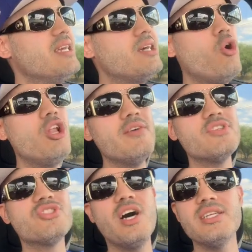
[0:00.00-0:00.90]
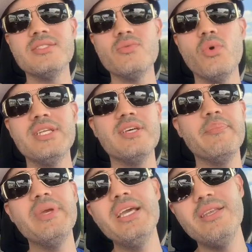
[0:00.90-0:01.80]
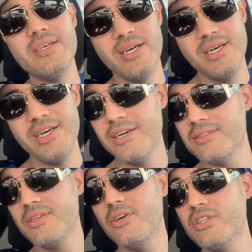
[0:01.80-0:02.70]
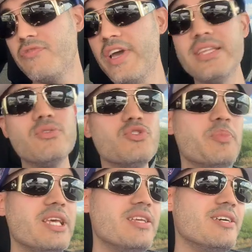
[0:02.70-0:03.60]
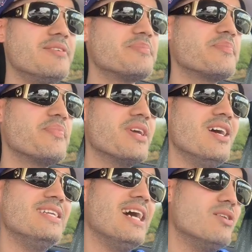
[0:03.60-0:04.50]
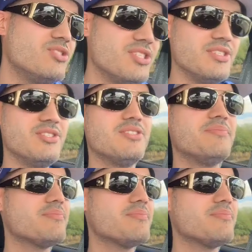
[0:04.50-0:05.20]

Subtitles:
Then all of a sudden, when the media, you know, the fake news media announces